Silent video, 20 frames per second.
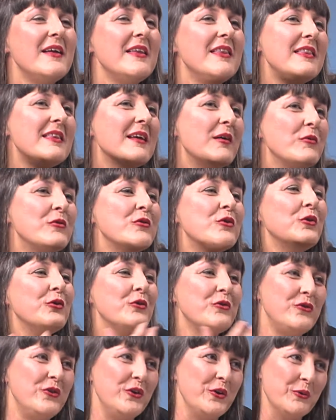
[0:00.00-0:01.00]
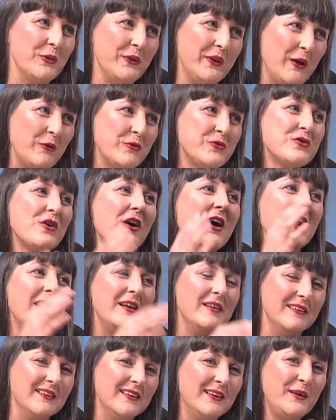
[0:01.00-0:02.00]
they'll talk to you and they'll try
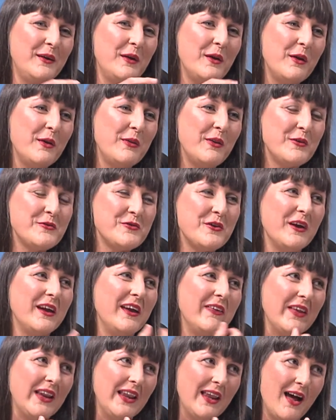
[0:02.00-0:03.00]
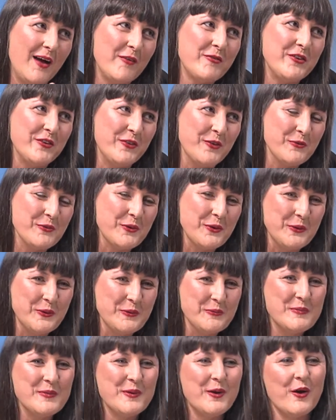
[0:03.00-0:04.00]
and get the laughs in the
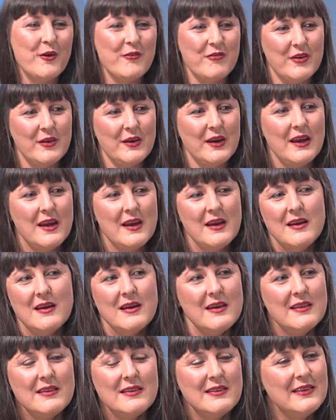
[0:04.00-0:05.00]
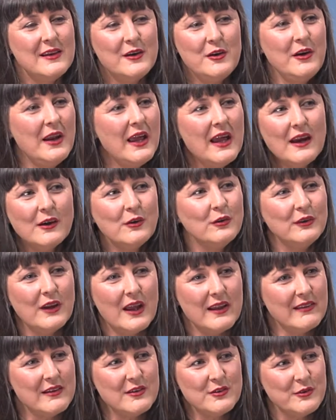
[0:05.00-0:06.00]
room over, they don't heckle
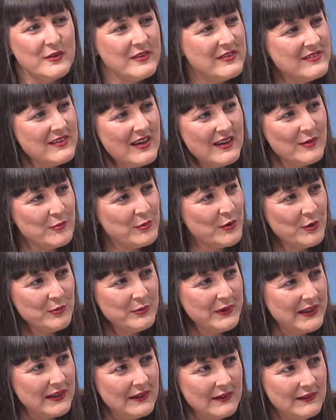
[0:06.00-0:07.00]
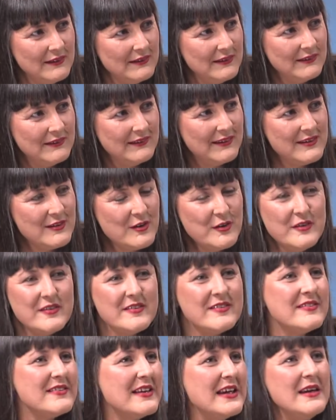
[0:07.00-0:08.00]
like they do in stand-up comedy. There doesn't
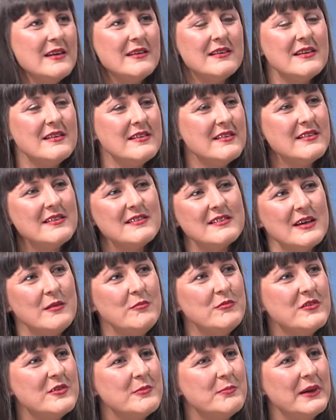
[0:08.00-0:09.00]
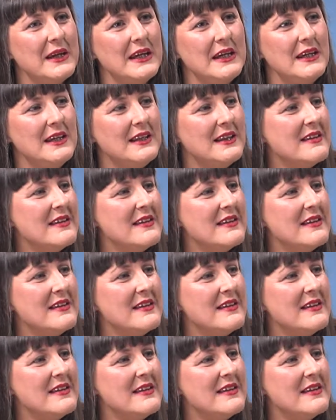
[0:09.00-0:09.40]
seem to be the